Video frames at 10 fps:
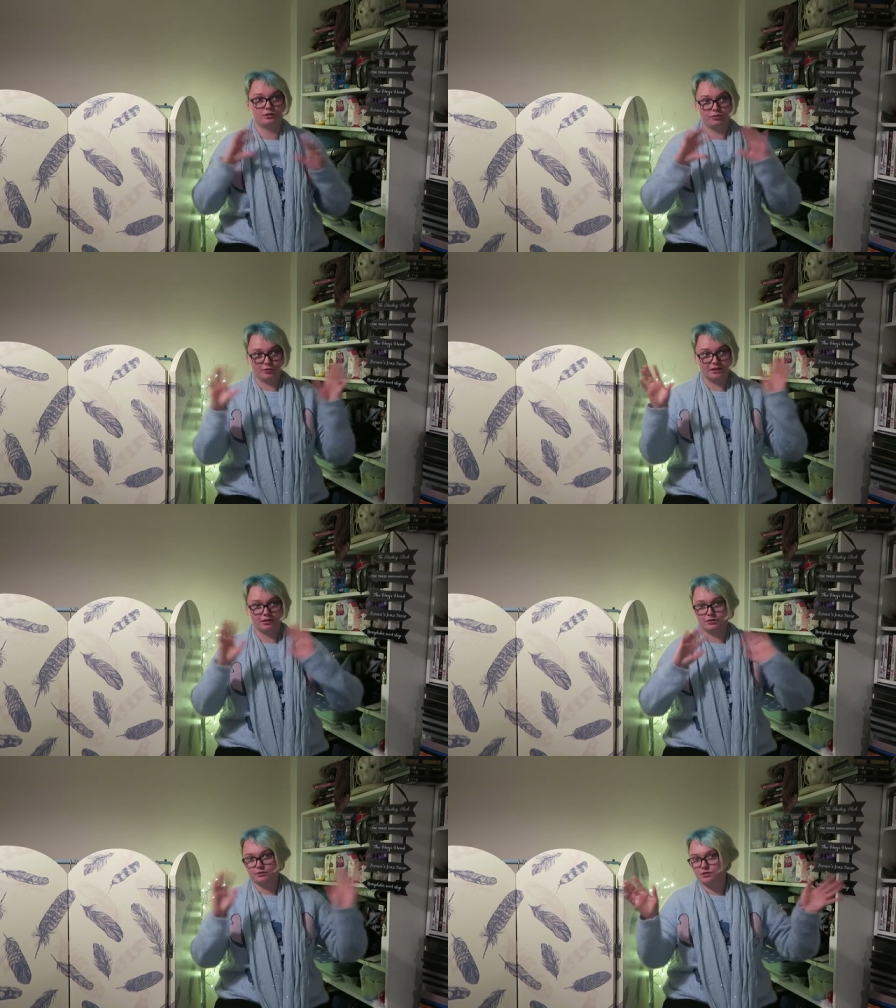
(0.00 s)
the
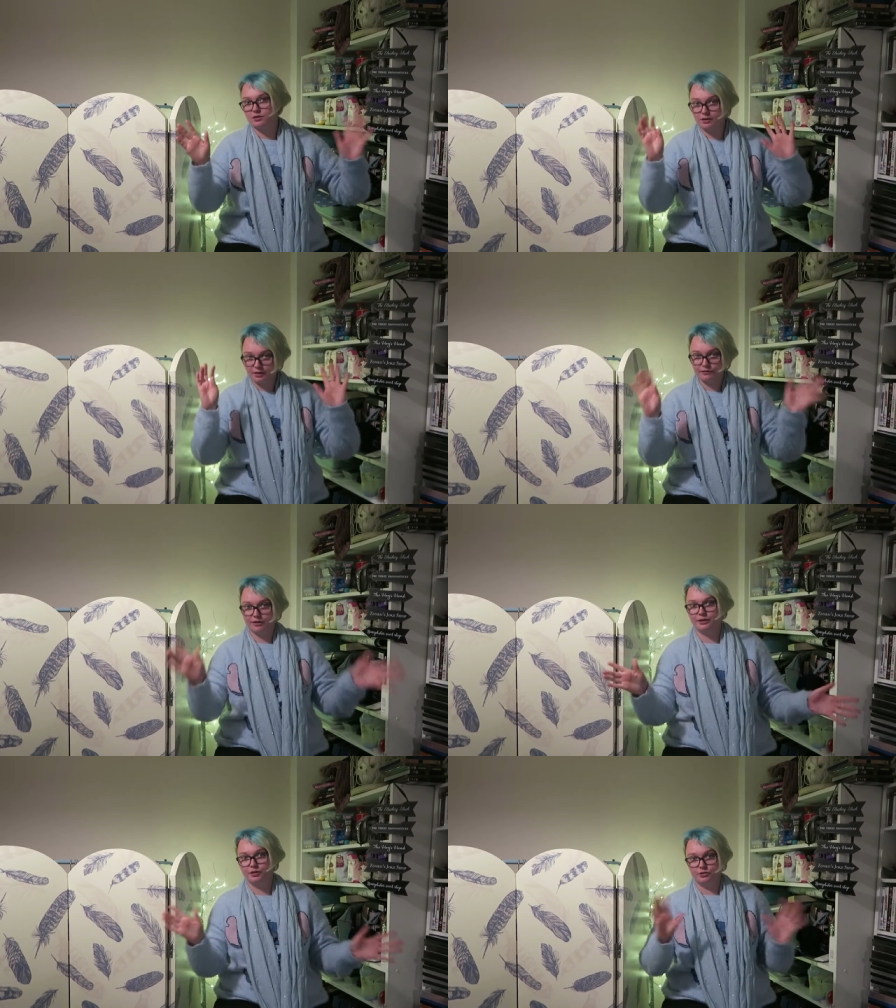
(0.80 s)
windows and
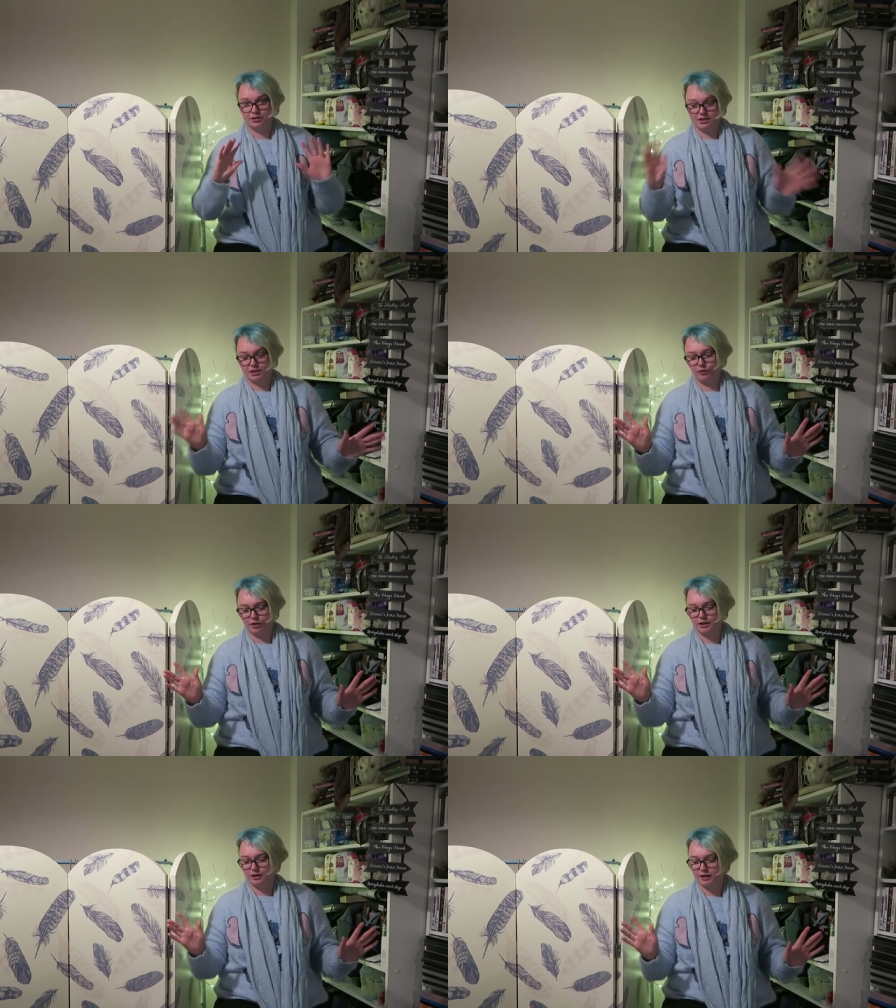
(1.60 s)
everything you can see
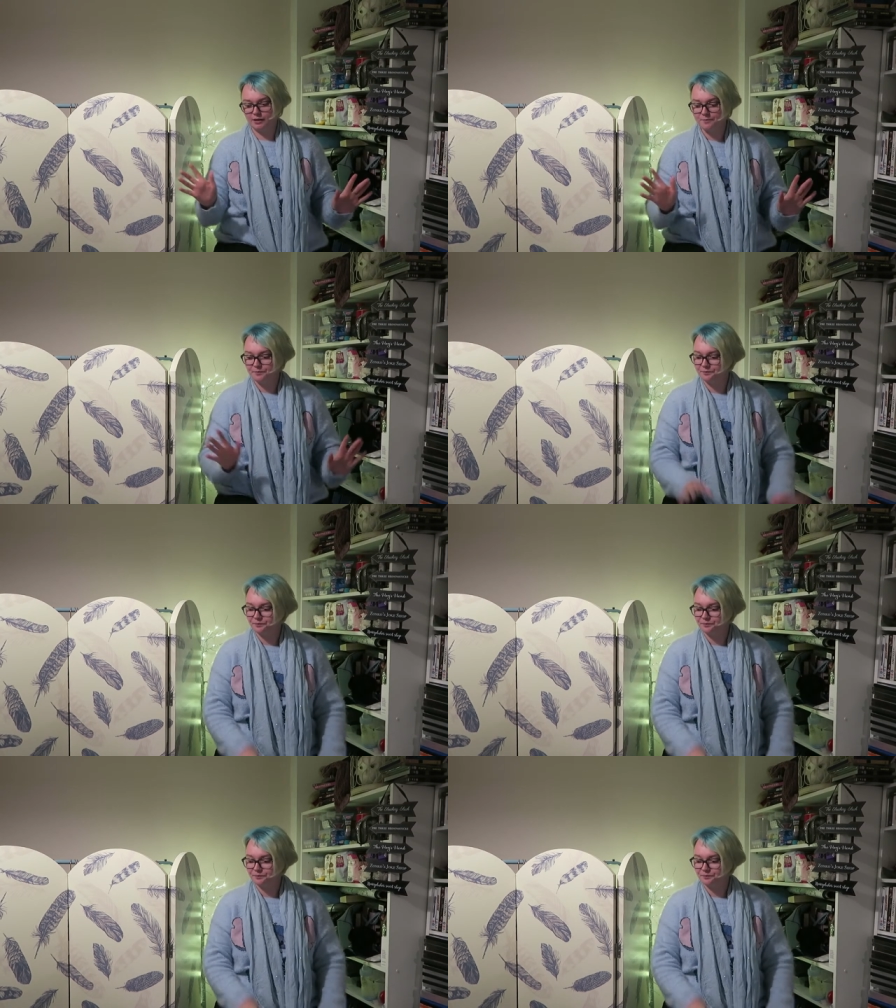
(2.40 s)
right in here.